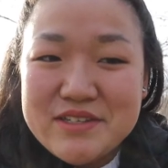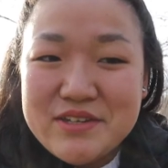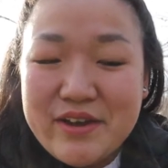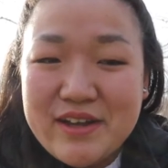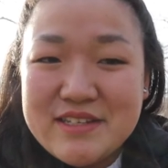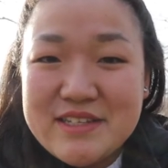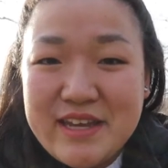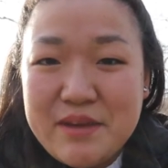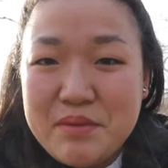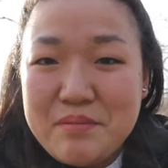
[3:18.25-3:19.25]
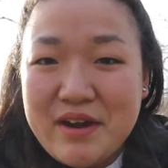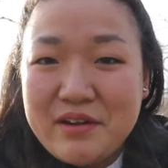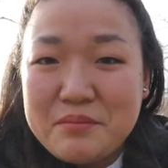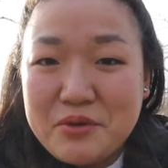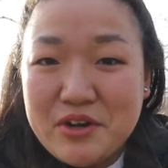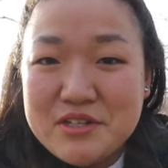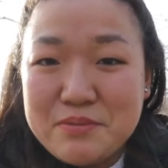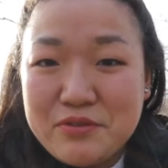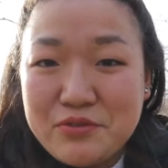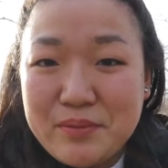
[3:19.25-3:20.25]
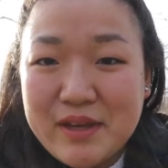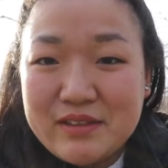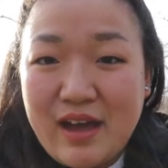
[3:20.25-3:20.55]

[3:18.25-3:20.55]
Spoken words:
So I got to see him and Maren Morris performing